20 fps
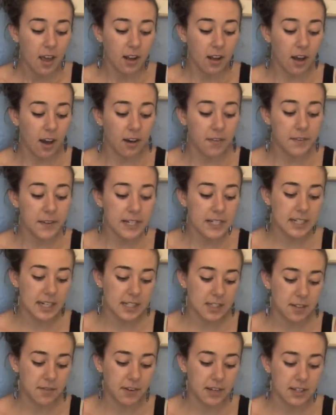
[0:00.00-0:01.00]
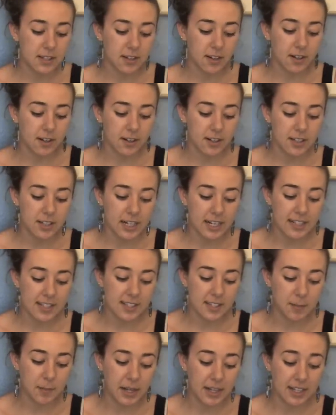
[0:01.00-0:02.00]
Coffee intensifies darker shades
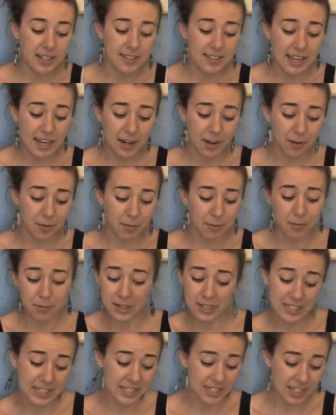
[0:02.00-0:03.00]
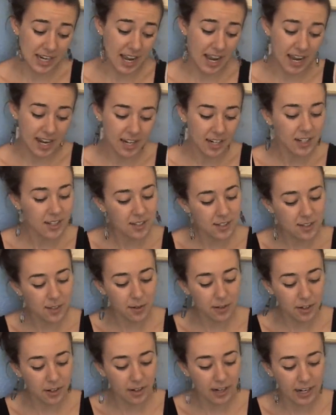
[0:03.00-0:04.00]
to make this hair really shine.
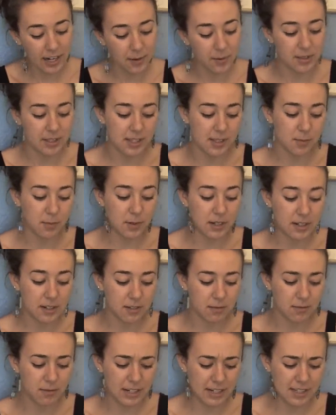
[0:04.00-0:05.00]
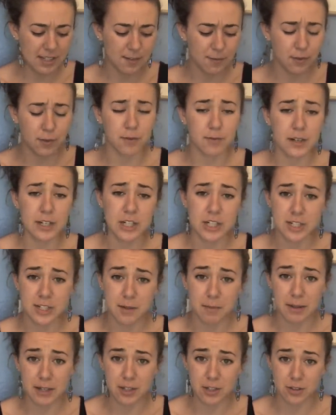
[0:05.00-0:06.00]
Soak your hair with this rinse for rich
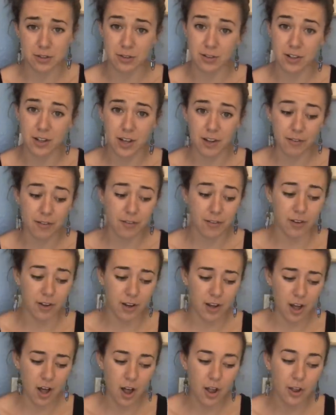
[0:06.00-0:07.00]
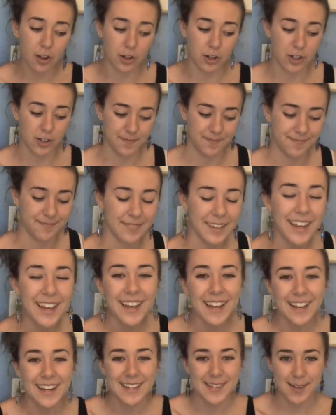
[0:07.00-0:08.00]
dimensional co color.
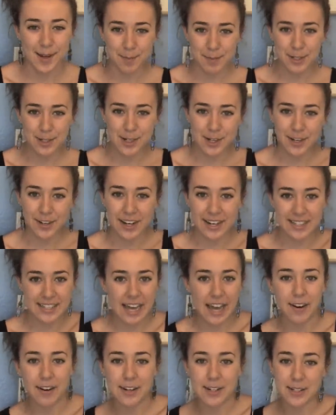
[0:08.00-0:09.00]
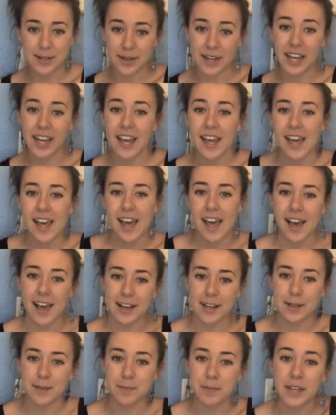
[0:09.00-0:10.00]
So I'm going to show you guys how to do it.
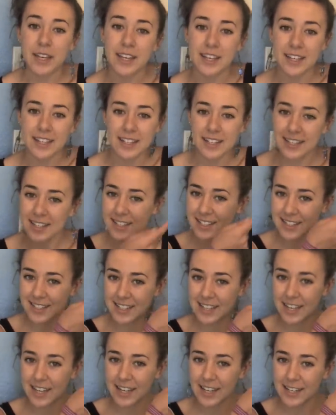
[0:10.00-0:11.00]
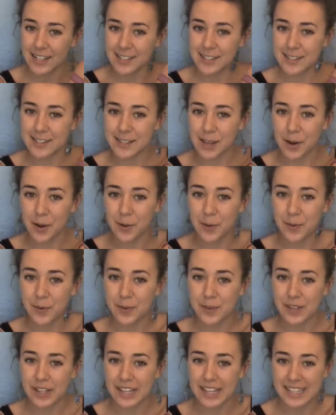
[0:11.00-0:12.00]
Um,
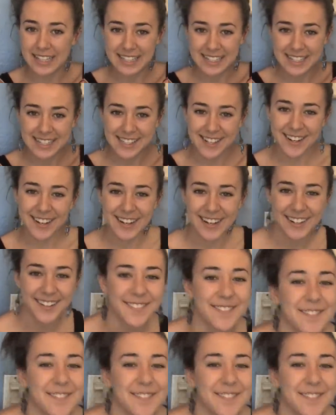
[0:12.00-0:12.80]
so let's get started.